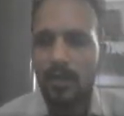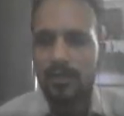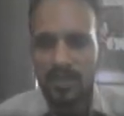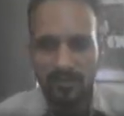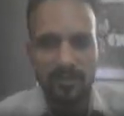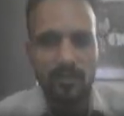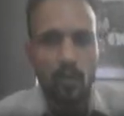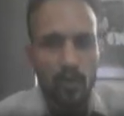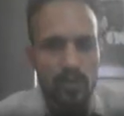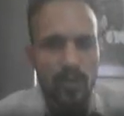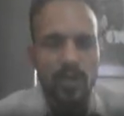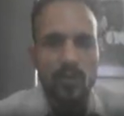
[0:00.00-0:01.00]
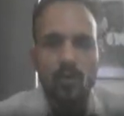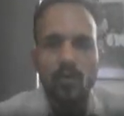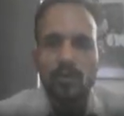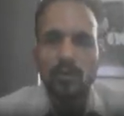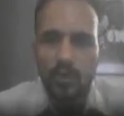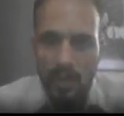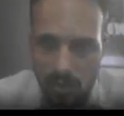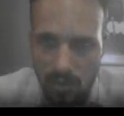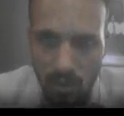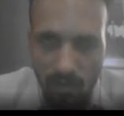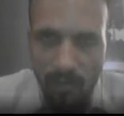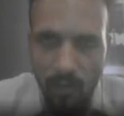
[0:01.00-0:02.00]
Stephen Boltzmann law, Newton's
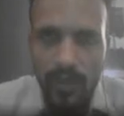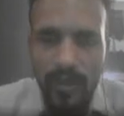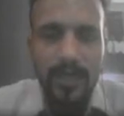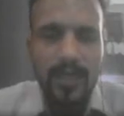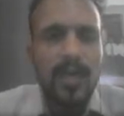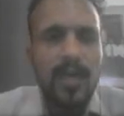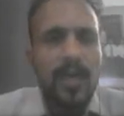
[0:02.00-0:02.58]
law of cooling,